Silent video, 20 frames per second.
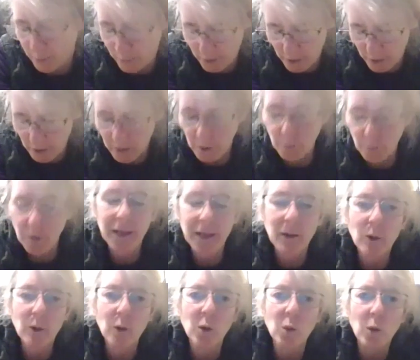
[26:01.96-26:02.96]
contemplate the
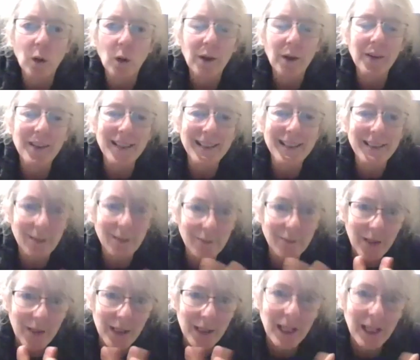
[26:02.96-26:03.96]
good qualities of
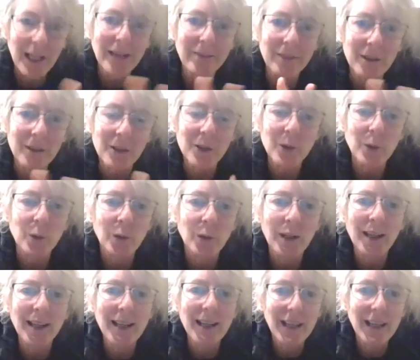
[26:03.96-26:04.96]
the Devas or
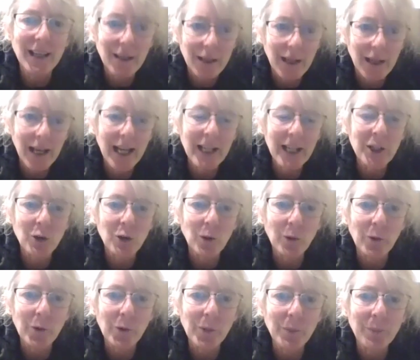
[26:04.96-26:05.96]

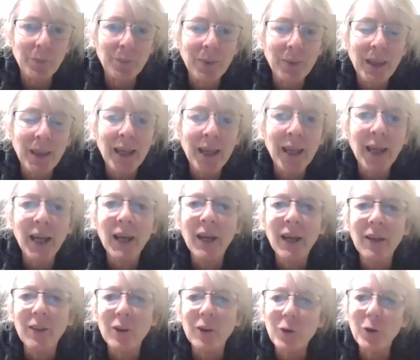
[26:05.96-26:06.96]
angels.
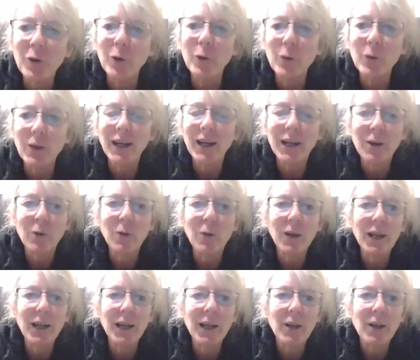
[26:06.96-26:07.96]
The 2 that I
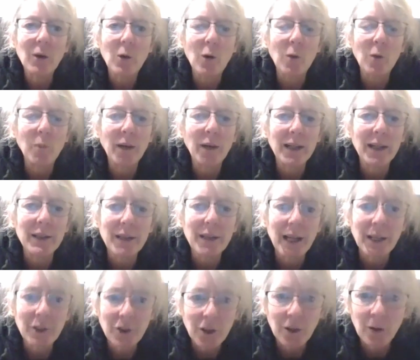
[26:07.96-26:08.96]
really caught my
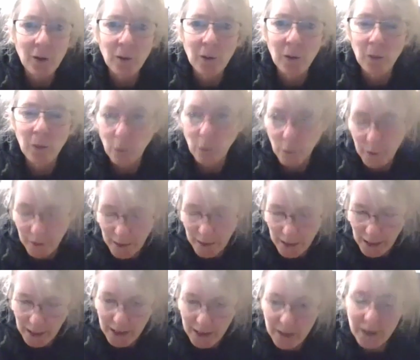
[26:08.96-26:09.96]
attention were that
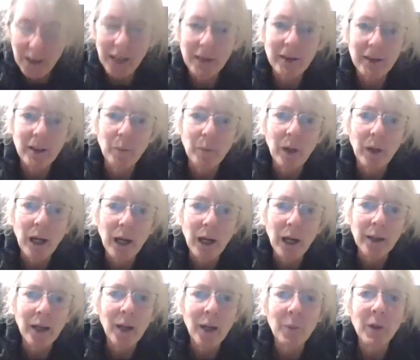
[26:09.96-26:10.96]
he said to
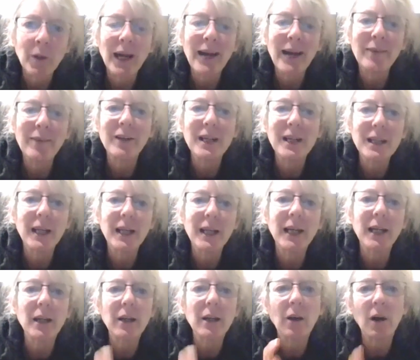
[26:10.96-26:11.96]
Mahanama, every
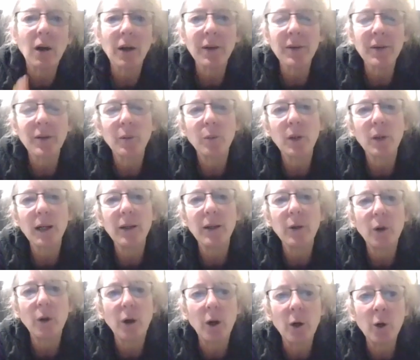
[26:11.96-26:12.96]
day contemplate
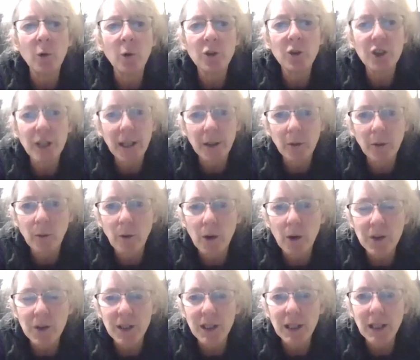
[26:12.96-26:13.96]
your own
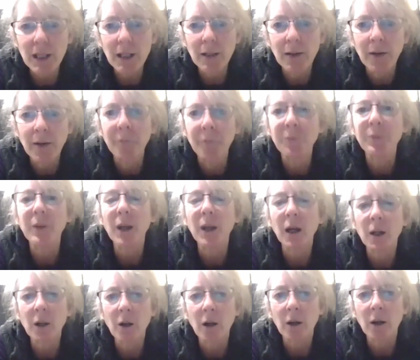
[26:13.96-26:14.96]
generosity
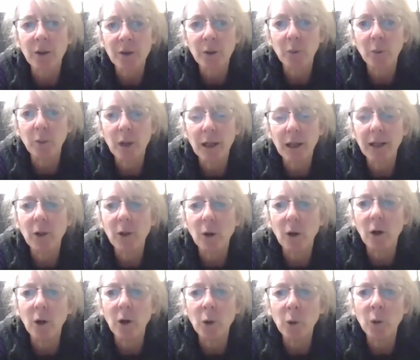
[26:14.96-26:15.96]
and contemplate your
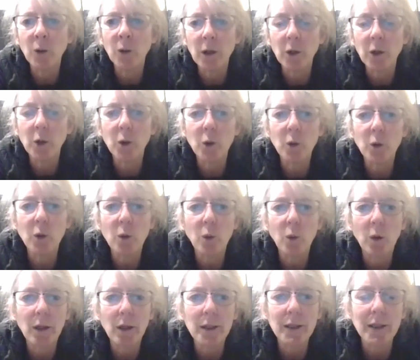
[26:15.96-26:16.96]
own good
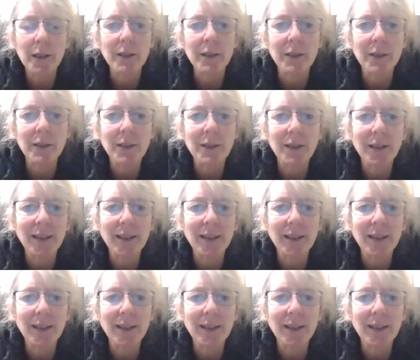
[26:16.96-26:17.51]
qualities.